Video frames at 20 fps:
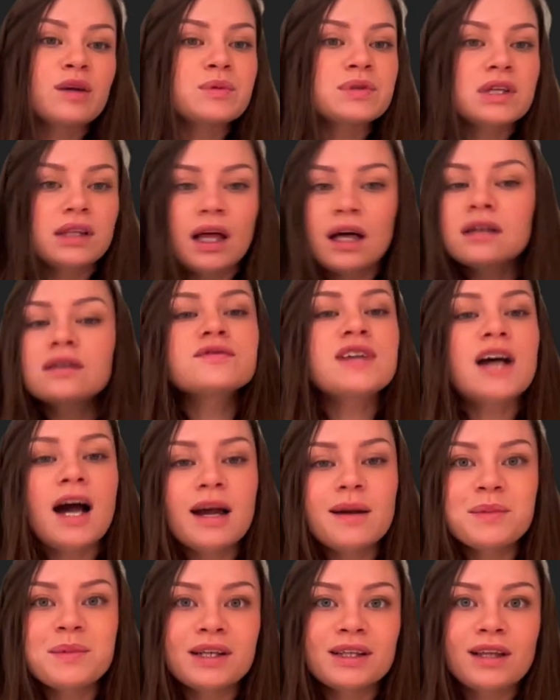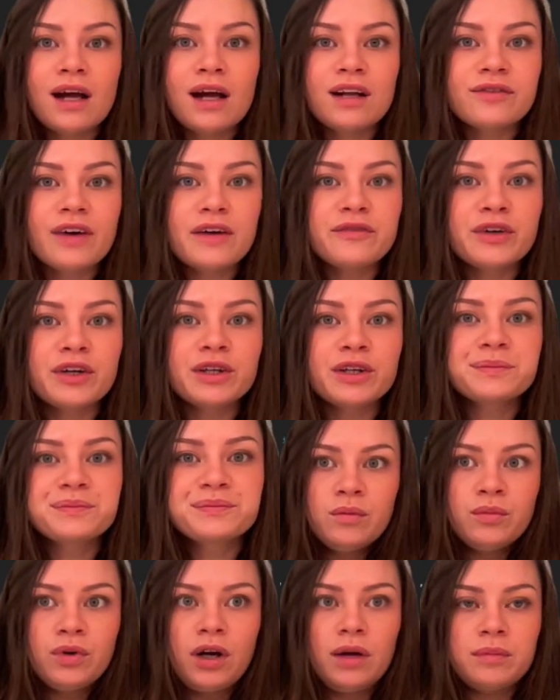a lot of time and a lot of effort.
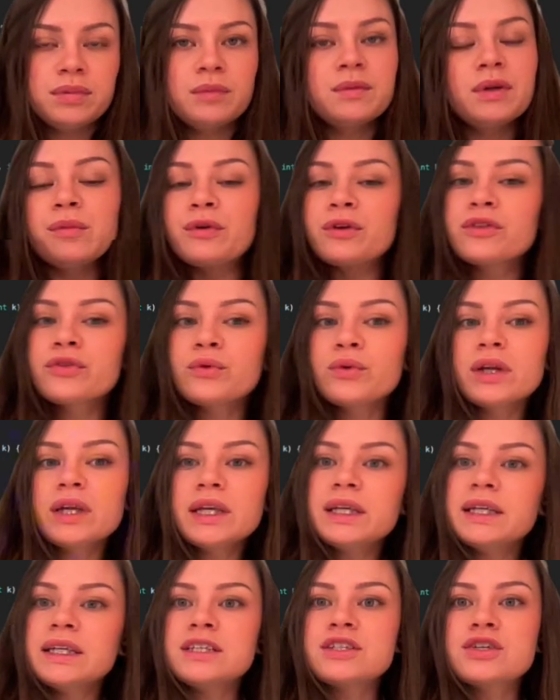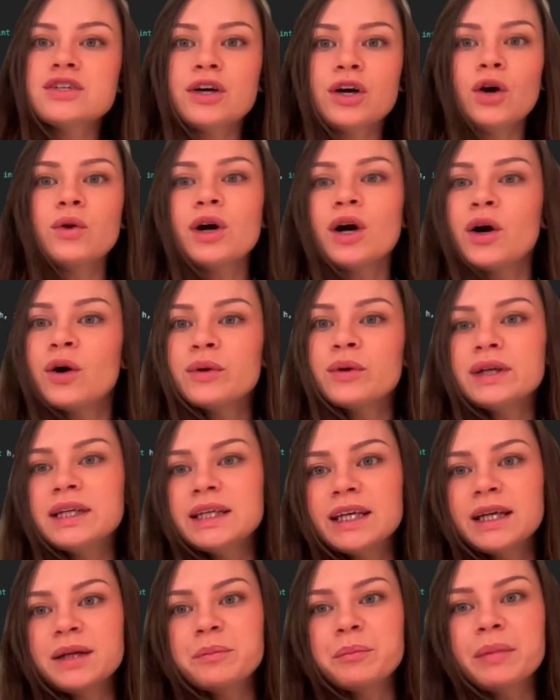Problem number 3 is Coco
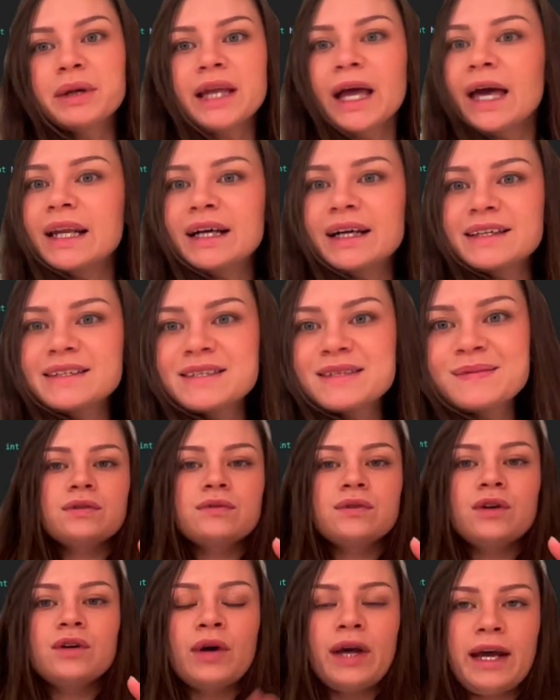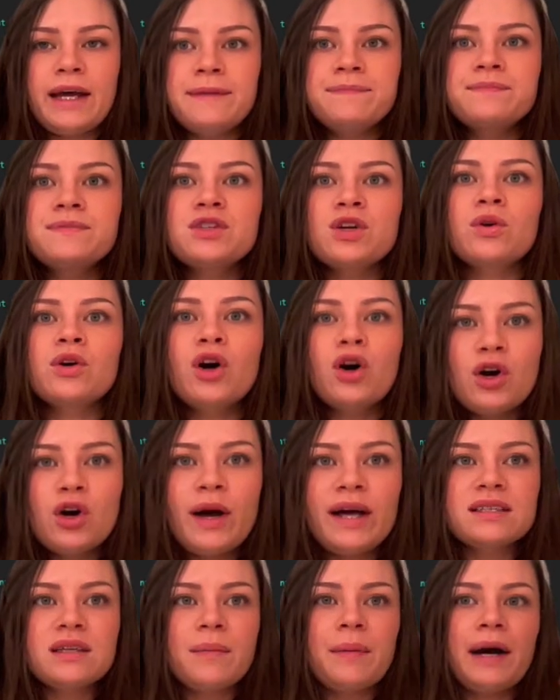eating bananas. Okay, so Coco has
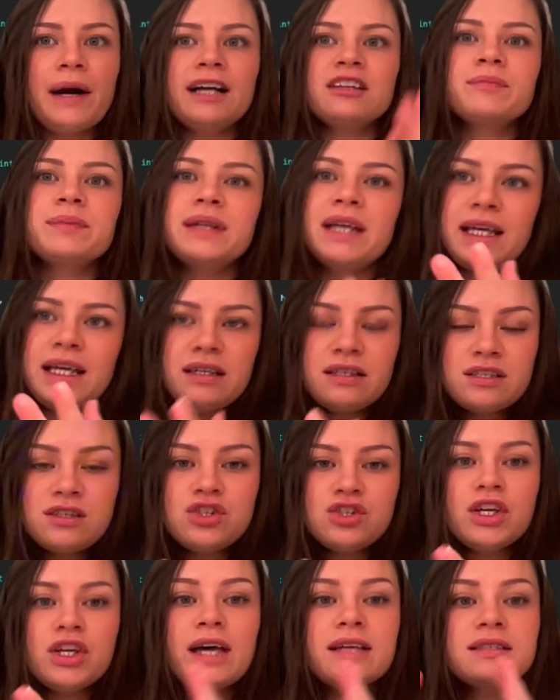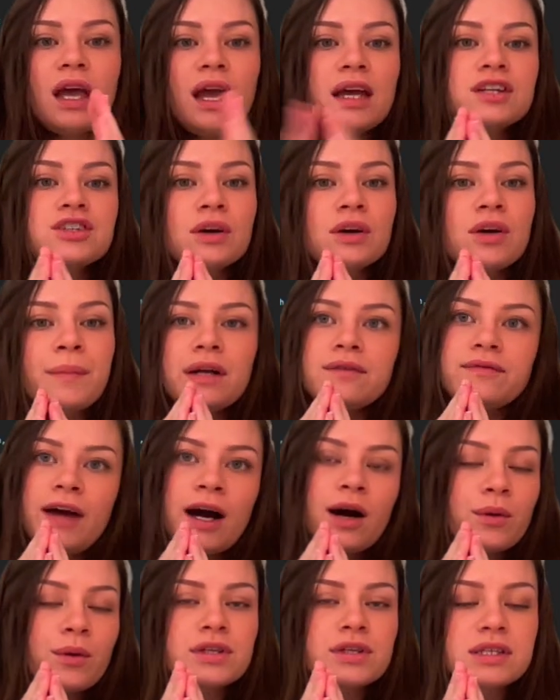a pile of bananas. She has H amount of
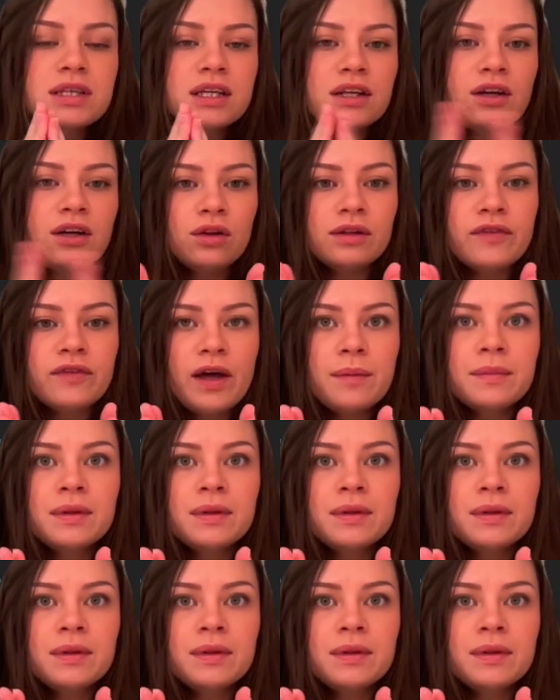hours to eat all of them.